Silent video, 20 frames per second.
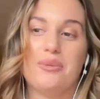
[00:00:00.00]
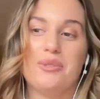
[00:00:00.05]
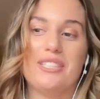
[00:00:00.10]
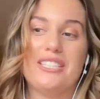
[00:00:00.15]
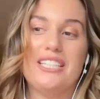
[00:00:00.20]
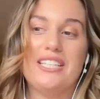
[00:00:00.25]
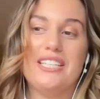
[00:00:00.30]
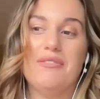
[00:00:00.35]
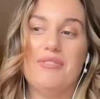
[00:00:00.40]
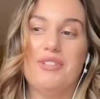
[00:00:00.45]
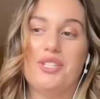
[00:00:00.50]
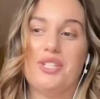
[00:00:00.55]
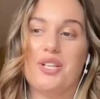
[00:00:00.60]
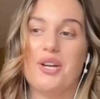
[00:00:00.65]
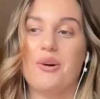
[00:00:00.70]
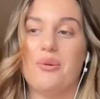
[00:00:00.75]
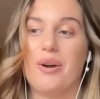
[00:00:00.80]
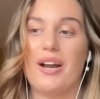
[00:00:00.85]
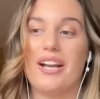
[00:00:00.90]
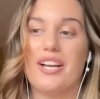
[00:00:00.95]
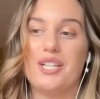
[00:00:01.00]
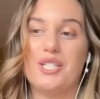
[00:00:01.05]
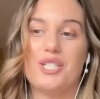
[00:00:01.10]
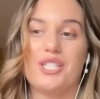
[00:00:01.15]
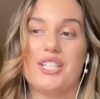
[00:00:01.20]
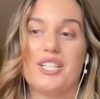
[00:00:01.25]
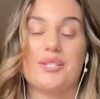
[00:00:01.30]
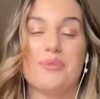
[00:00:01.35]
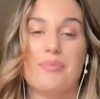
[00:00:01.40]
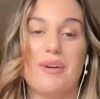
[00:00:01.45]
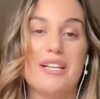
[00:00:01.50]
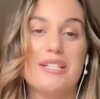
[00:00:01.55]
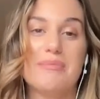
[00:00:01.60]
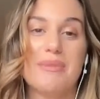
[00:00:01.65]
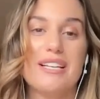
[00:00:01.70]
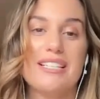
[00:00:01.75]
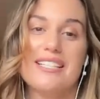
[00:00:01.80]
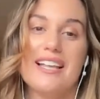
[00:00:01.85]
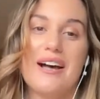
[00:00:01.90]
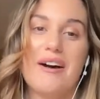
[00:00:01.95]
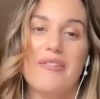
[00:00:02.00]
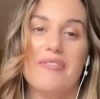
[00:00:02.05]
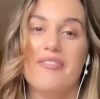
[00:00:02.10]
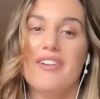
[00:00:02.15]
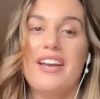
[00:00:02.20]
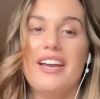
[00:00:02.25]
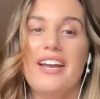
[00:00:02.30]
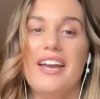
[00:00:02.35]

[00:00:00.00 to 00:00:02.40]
TV show where I can just express myself